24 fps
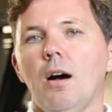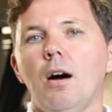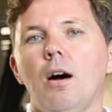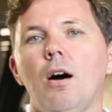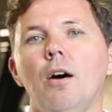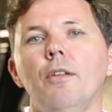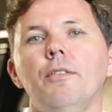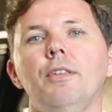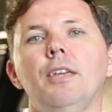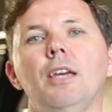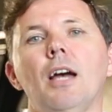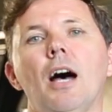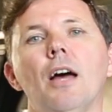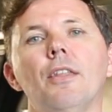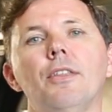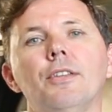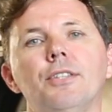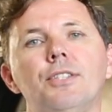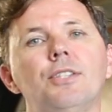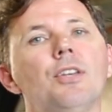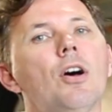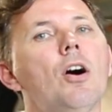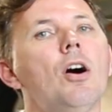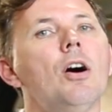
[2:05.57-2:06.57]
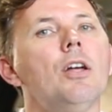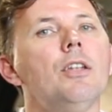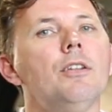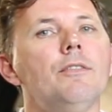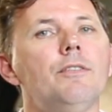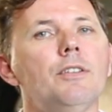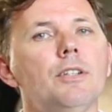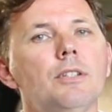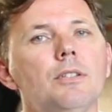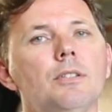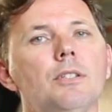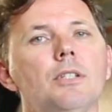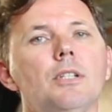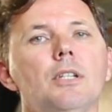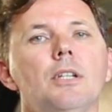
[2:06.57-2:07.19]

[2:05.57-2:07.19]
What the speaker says: On the other side of it,